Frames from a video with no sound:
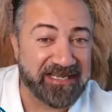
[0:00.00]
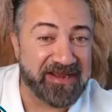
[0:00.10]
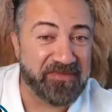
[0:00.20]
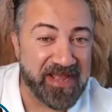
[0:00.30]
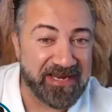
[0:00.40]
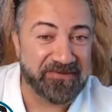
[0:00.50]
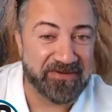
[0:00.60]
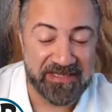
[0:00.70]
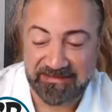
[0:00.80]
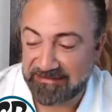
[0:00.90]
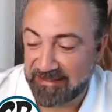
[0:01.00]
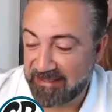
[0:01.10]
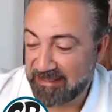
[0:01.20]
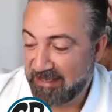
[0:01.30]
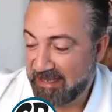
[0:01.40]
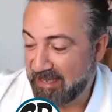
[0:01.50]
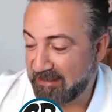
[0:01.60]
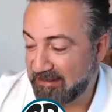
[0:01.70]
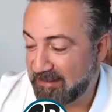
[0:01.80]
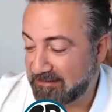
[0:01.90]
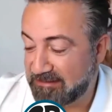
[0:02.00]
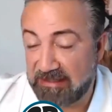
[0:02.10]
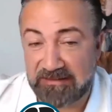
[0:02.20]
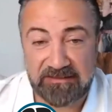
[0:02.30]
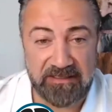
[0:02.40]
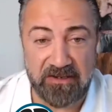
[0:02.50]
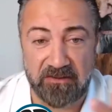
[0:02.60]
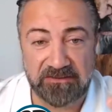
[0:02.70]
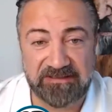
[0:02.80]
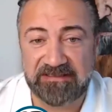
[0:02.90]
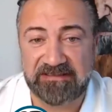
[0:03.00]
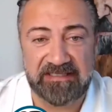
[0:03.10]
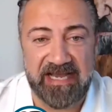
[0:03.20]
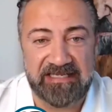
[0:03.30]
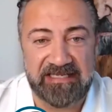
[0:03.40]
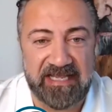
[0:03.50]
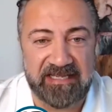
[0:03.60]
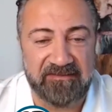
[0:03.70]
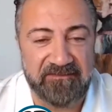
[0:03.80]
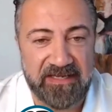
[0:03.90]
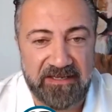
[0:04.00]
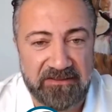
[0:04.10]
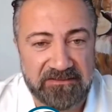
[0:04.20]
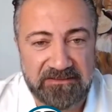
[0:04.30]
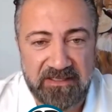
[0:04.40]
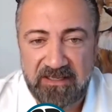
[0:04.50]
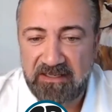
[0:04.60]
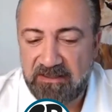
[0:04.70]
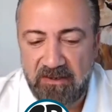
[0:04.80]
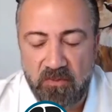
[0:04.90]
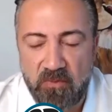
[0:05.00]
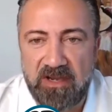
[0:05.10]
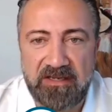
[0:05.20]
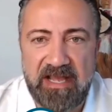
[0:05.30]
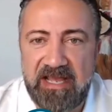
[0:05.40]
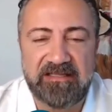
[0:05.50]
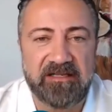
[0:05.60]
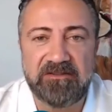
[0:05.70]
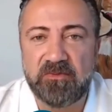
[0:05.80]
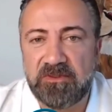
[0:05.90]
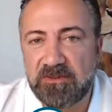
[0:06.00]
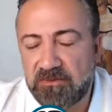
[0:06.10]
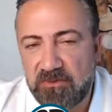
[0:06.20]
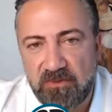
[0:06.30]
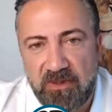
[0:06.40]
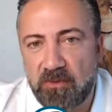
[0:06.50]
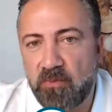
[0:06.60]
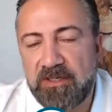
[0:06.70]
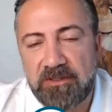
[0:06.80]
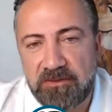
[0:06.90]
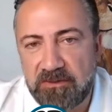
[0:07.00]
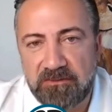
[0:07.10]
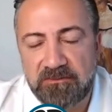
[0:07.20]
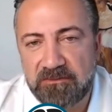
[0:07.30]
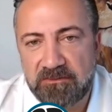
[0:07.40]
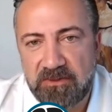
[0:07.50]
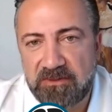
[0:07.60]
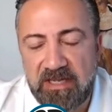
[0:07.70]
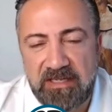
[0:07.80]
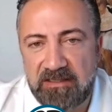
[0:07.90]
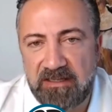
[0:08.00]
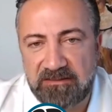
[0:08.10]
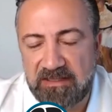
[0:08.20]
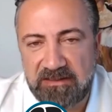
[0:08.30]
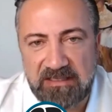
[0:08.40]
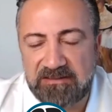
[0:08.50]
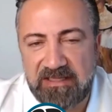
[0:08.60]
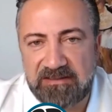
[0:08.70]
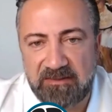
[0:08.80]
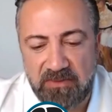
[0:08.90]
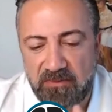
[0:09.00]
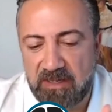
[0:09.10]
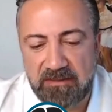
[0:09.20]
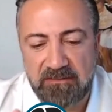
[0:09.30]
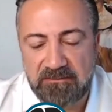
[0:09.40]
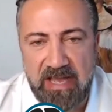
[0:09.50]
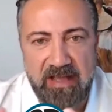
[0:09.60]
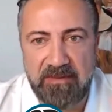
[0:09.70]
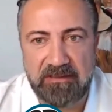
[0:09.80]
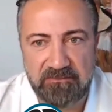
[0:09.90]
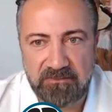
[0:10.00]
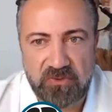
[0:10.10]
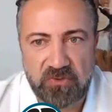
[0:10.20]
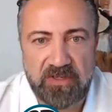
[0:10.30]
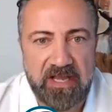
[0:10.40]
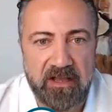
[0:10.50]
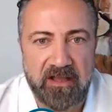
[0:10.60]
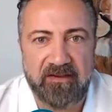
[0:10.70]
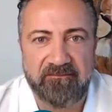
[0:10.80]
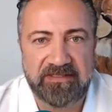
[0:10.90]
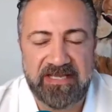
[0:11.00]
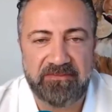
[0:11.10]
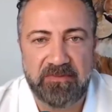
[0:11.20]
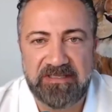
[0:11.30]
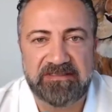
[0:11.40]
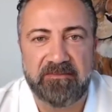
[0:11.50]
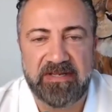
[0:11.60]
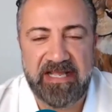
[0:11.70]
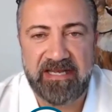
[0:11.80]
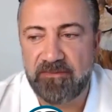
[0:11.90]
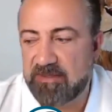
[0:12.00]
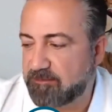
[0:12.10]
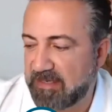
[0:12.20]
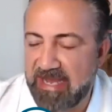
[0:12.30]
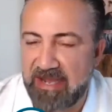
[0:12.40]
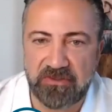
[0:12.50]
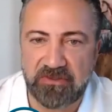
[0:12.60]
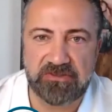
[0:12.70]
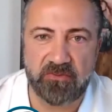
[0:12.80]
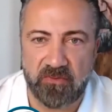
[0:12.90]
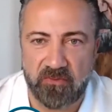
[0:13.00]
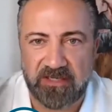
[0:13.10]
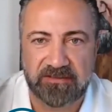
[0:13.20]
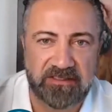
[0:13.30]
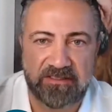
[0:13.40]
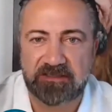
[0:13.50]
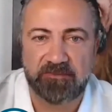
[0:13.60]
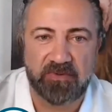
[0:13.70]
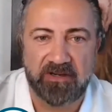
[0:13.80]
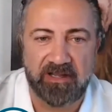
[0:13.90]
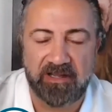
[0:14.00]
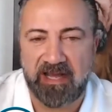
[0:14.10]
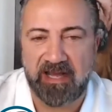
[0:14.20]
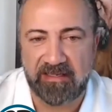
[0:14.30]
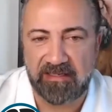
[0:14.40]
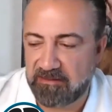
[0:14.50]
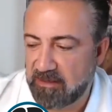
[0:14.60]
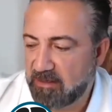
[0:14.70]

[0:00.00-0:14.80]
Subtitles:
camera anyways. And it's 60 to 90 second videos. One, hey, tell the world who you are. What do you do? Okay. That's number one. I mean, you do that every time you meet somebody anyways, but now you just do it once and you just put it online, and